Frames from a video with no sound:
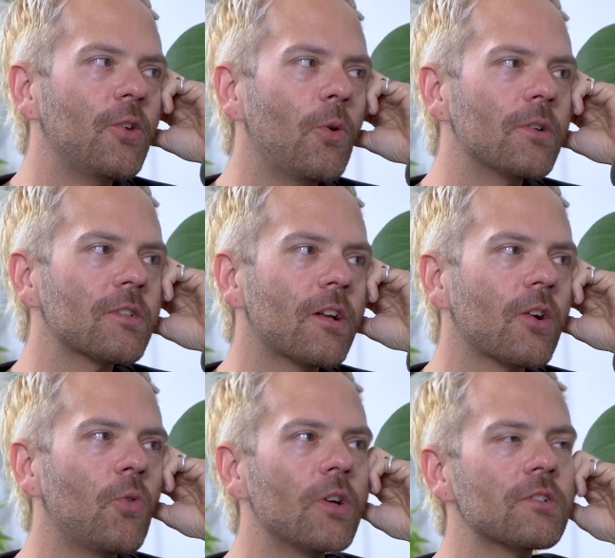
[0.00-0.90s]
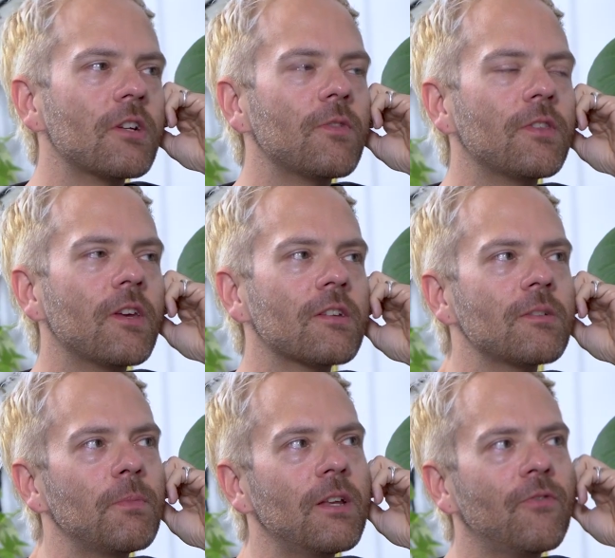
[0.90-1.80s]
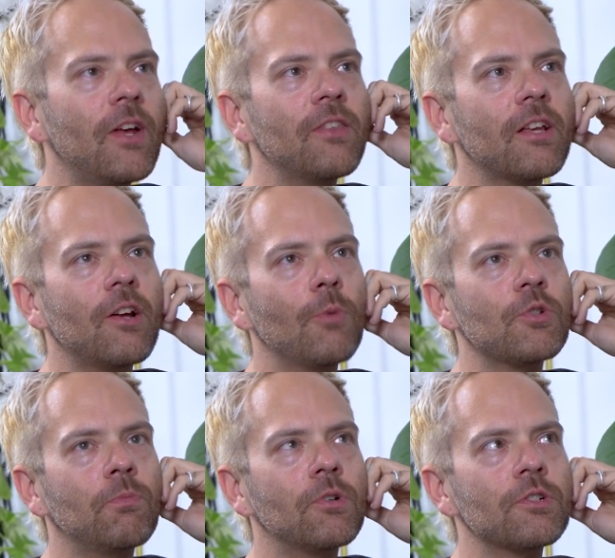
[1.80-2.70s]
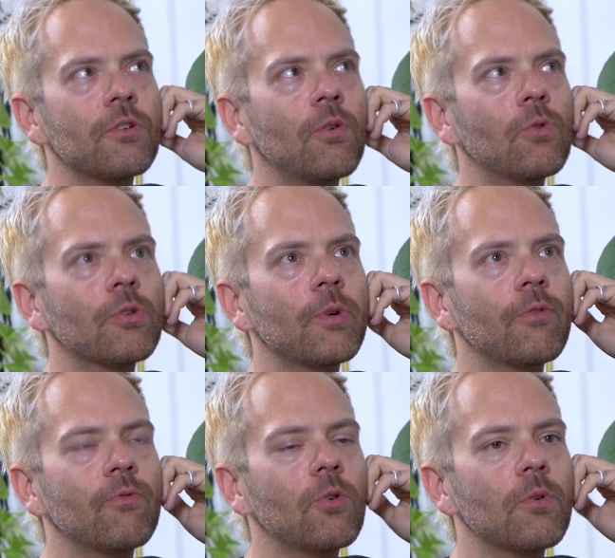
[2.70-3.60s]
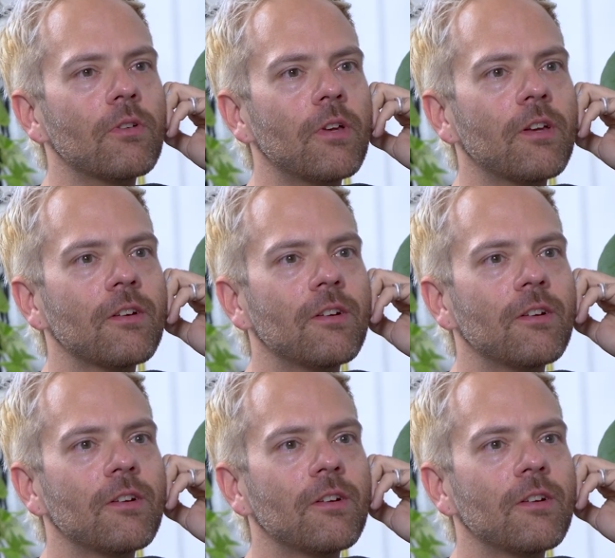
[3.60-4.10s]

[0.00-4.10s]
you always kind of question everything. Cause I mean, if anything, it helps you push your whole career forward. Like,